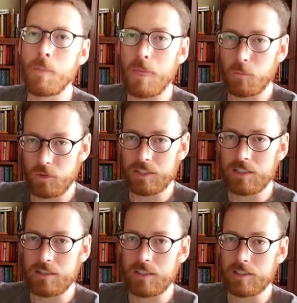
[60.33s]
We'll get to you
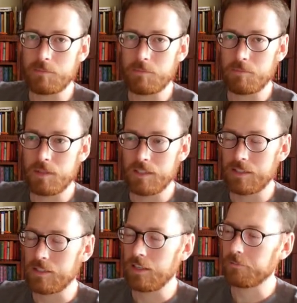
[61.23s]
the next business
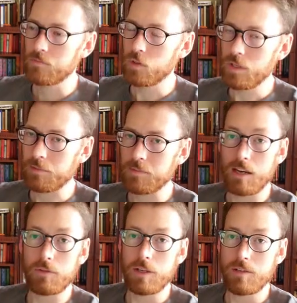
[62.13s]
day. So yeah, how
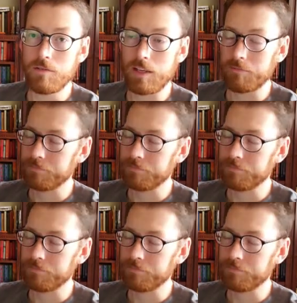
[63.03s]
do I do that?